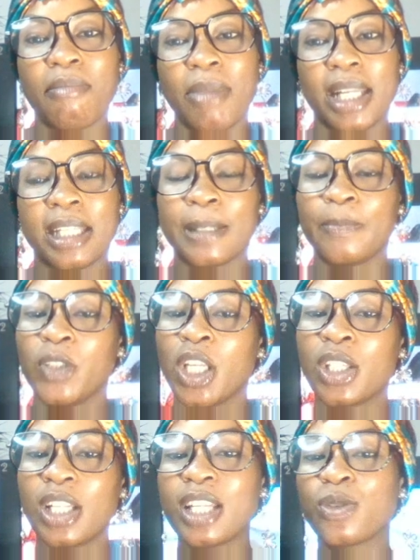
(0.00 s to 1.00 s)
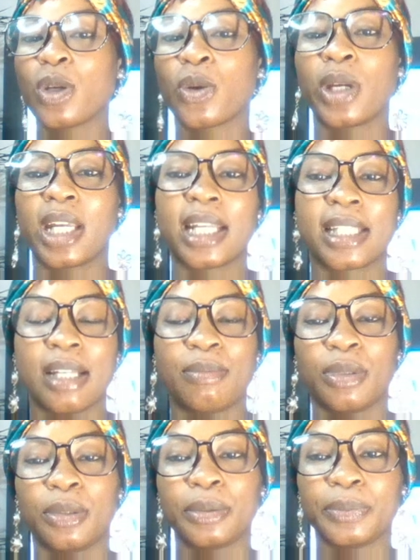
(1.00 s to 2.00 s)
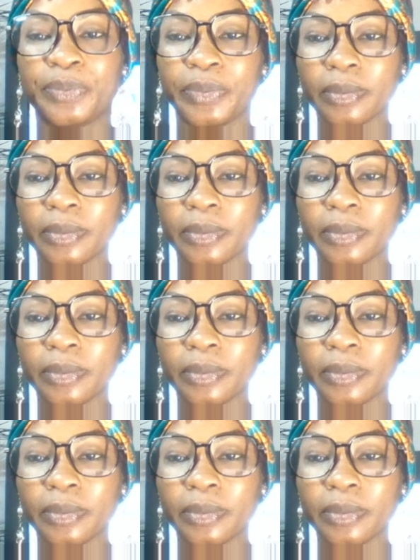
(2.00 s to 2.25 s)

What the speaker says: met. So let's do a quick example.